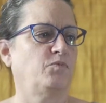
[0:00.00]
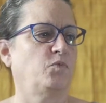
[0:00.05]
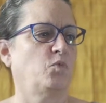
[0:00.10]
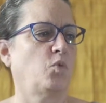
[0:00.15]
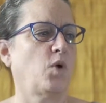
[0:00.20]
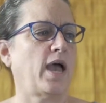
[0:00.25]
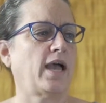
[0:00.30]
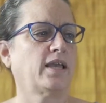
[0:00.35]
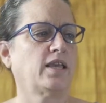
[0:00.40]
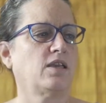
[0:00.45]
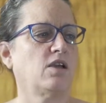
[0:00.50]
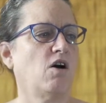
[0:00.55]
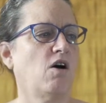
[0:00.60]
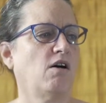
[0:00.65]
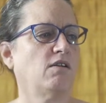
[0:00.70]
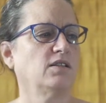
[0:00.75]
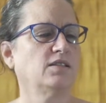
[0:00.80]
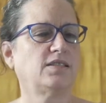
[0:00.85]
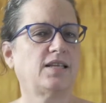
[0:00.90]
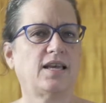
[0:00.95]
Wacky
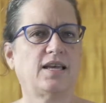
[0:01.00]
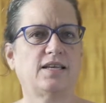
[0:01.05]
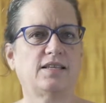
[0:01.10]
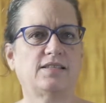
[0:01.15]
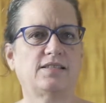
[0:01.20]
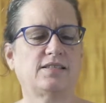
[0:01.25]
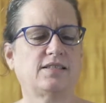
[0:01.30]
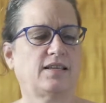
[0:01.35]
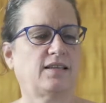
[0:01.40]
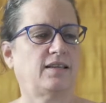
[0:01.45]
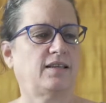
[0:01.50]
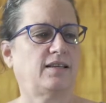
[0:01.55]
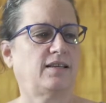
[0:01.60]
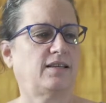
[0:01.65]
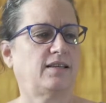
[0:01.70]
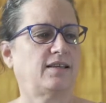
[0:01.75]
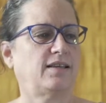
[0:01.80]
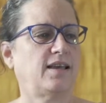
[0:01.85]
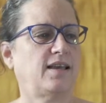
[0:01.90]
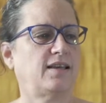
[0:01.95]
holidays
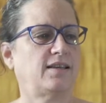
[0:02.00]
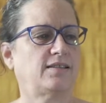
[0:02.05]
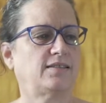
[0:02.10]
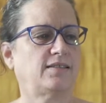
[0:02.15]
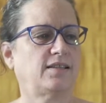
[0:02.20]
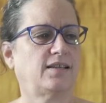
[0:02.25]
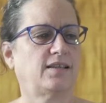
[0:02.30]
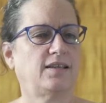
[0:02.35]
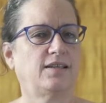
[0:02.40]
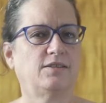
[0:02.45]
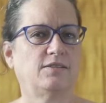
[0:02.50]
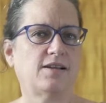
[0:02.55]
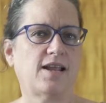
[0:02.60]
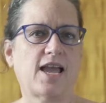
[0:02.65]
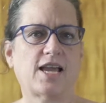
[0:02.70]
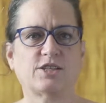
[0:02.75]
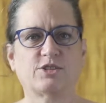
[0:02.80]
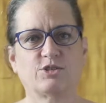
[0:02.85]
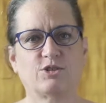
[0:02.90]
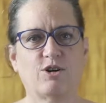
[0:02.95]
and
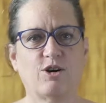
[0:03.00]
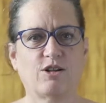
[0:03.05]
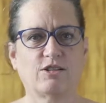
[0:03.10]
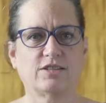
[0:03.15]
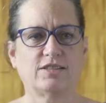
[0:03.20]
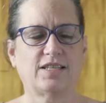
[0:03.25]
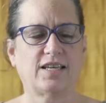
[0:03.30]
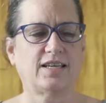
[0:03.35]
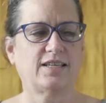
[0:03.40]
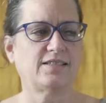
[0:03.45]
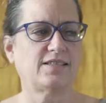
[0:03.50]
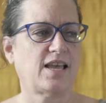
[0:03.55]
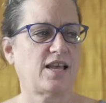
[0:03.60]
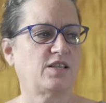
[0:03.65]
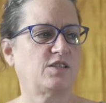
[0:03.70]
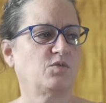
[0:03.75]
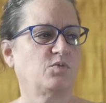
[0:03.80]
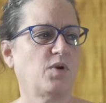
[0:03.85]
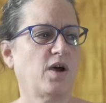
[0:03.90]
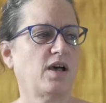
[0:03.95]
international holidays
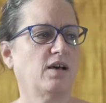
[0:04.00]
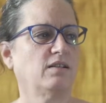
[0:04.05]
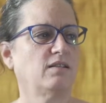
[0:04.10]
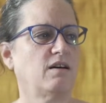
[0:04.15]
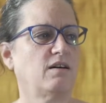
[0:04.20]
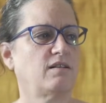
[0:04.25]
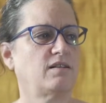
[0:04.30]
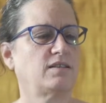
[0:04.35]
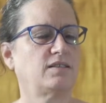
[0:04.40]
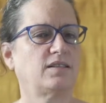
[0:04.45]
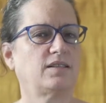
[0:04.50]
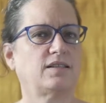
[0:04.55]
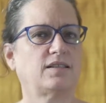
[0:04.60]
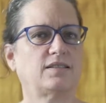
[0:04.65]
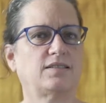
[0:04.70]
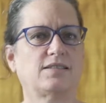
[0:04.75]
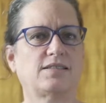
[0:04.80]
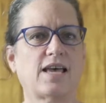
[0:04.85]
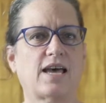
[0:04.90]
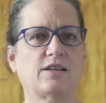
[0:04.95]
as well.
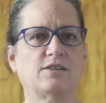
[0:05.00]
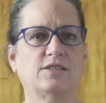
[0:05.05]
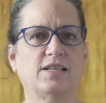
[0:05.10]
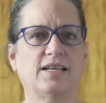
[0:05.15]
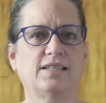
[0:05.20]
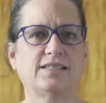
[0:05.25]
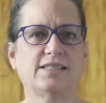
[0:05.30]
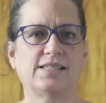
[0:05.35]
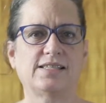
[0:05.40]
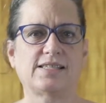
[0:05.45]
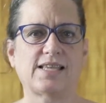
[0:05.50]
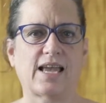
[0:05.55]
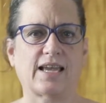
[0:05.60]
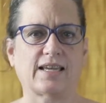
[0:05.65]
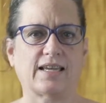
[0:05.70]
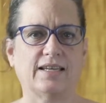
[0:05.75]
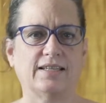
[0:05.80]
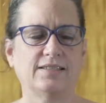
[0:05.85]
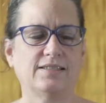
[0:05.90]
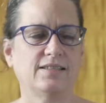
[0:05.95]
On Saturday the
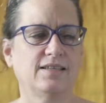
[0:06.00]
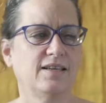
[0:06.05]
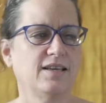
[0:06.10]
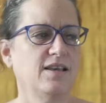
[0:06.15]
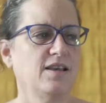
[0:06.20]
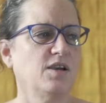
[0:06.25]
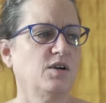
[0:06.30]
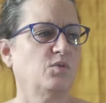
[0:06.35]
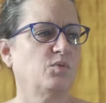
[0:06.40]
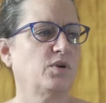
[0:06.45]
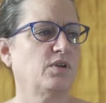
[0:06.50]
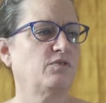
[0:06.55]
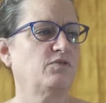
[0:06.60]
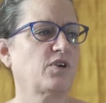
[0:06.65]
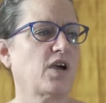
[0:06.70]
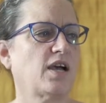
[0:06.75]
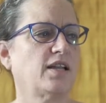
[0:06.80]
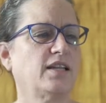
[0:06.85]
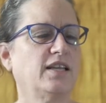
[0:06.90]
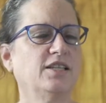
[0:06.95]
2nd, we've
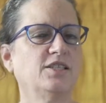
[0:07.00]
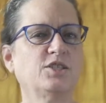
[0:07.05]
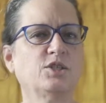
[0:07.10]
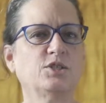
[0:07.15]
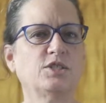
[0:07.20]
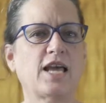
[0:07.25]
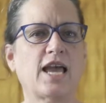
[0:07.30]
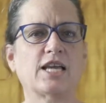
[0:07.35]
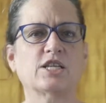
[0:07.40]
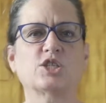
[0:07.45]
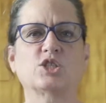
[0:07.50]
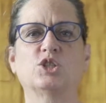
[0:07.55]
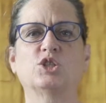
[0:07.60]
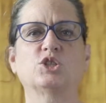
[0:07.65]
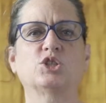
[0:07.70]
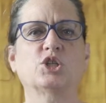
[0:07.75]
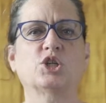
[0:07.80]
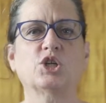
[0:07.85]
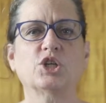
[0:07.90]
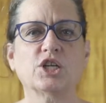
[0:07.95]
got
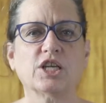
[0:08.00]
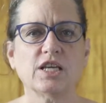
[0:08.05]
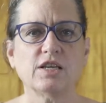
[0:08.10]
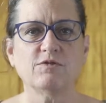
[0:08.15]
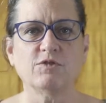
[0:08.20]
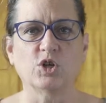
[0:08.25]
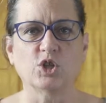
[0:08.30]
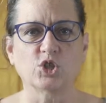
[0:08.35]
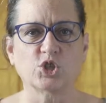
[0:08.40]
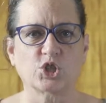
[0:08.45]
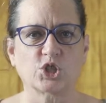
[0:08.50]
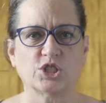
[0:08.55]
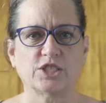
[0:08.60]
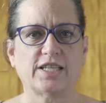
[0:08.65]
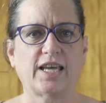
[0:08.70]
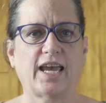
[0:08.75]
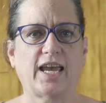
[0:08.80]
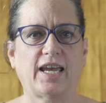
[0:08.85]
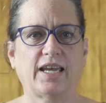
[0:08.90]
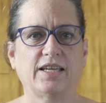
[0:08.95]
International Turkey Vulture
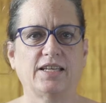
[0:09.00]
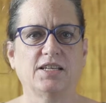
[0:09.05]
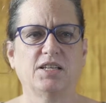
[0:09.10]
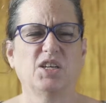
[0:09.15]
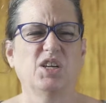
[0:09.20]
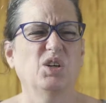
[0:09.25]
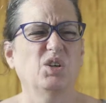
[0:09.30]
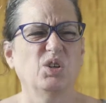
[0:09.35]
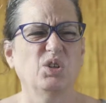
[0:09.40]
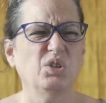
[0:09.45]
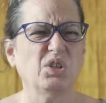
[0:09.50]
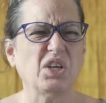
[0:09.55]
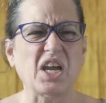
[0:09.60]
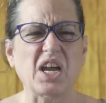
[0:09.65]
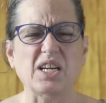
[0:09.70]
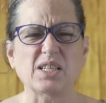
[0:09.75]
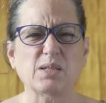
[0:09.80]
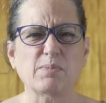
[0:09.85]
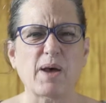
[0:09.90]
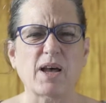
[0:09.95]
Day. Who
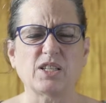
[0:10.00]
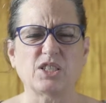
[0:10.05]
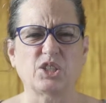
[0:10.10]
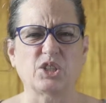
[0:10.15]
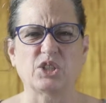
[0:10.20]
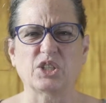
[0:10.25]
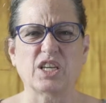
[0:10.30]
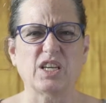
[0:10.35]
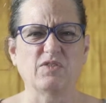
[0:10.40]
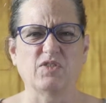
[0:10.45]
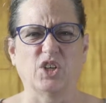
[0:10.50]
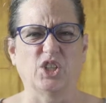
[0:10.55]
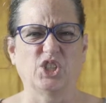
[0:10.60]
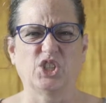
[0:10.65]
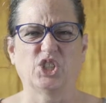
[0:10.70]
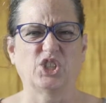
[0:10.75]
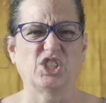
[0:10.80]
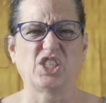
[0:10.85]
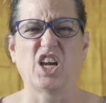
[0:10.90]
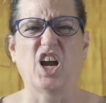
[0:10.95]
cares about turkey
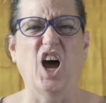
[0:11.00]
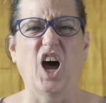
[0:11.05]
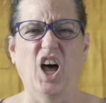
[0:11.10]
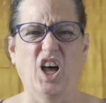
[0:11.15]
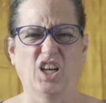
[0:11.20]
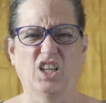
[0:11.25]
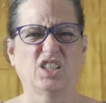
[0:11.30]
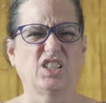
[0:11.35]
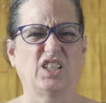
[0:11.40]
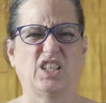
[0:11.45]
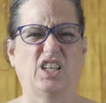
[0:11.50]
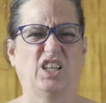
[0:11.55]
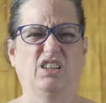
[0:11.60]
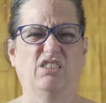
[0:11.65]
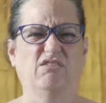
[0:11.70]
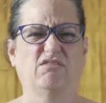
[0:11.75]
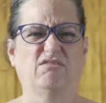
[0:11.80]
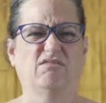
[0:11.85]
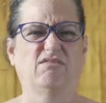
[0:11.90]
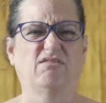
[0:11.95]
vultures? They're ugly,
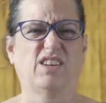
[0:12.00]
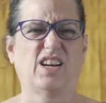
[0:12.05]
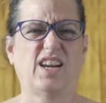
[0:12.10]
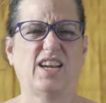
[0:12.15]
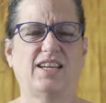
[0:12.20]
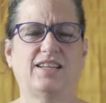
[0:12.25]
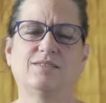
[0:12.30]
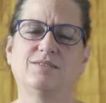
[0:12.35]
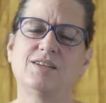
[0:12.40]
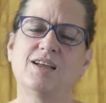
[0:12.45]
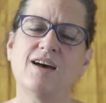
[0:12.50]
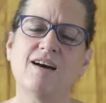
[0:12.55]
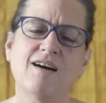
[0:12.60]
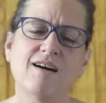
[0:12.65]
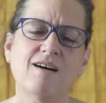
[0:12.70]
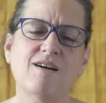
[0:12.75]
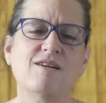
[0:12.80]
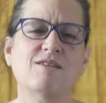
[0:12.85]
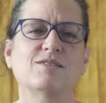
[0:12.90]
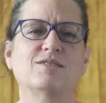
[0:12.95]
right?
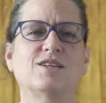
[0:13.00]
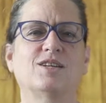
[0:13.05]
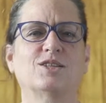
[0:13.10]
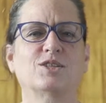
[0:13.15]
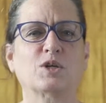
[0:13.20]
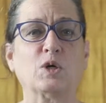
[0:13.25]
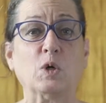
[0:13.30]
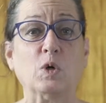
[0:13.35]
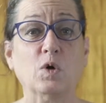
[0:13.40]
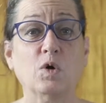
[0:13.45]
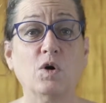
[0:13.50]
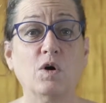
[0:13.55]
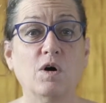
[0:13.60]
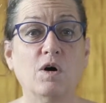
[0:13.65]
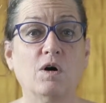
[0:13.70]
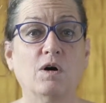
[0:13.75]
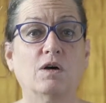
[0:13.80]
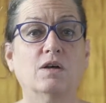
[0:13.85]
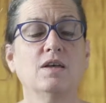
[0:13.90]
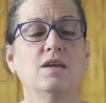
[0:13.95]
No, they're
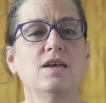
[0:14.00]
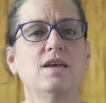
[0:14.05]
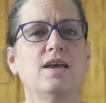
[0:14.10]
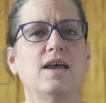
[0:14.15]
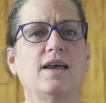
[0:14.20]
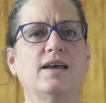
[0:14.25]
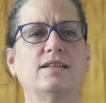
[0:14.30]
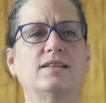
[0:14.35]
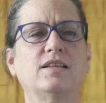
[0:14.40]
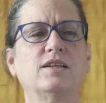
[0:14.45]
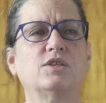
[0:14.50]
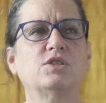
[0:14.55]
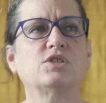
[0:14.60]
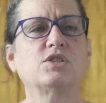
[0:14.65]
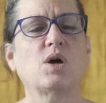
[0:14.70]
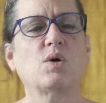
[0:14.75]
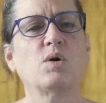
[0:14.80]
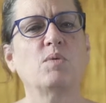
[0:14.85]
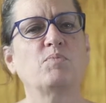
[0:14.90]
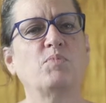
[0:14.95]
cool, and they're
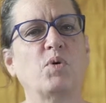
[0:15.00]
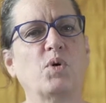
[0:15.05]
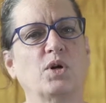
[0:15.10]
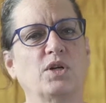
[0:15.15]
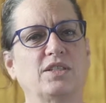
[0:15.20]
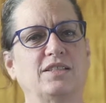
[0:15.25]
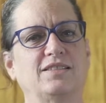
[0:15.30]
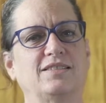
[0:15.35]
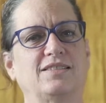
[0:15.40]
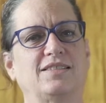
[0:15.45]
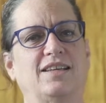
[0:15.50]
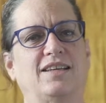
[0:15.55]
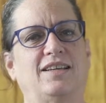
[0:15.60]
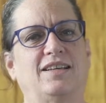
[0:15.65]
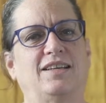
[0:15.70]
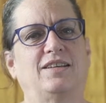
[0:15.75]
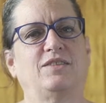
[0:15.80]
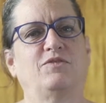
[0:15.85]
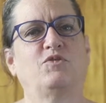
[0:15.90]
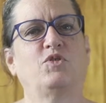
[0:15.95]
so important
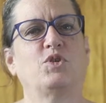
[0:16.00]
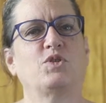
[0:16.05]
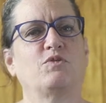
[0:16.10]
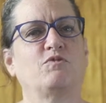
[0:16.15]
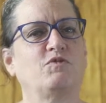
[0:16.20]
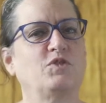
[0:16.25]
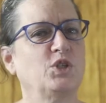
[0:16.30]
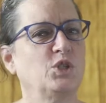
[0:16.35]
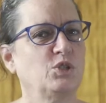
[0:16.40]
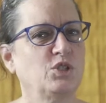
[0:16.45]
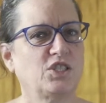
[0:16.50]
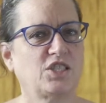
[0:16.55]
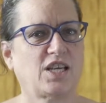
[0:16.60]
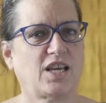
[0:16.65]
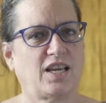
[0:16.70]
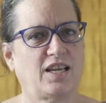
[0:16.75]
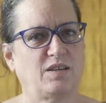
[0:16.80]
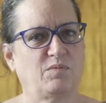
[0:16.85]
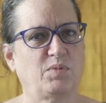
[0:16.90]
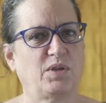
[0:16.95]
for the food
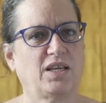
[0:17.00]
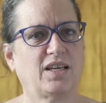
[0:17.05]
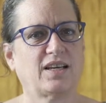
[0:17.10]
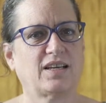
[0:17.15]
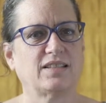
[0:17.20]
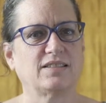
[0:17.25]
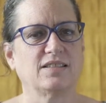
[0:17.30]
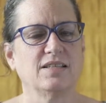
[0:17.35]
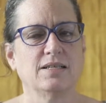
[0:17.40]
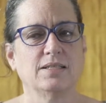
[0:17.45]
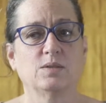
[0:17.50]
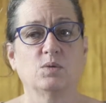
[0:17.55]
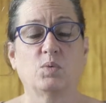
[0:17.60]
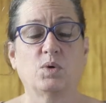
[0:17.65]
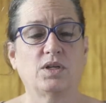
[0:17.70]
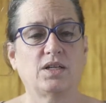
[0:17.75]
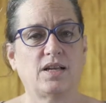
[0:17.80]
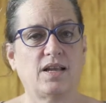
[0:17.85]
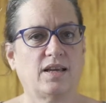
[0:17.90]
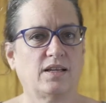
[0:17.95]
chain, because
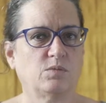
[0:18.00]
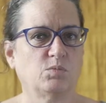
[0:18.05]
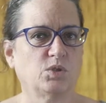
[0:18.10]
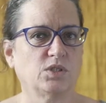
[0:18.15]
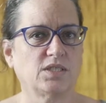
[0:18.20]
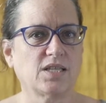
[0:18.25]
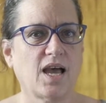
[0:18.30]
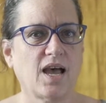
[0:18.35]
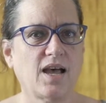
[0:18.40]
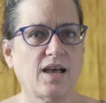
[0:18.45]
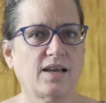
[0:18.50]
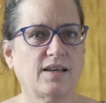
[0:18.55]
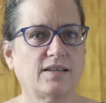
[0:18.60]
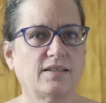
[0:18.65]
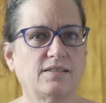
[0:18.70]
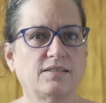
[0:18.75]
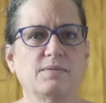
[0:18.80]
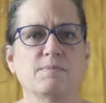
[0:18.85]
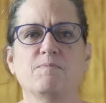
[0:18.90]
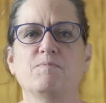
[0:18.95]
when an animal
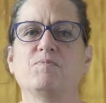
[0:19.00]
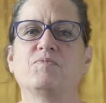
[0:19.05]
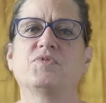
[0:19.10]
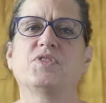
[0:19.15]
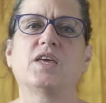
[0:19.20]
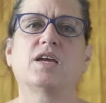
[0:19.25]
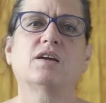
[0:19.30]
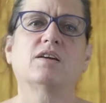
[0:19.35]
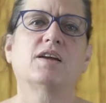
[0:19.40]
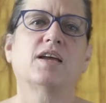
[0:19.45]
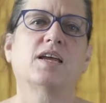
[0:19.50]
dies, they're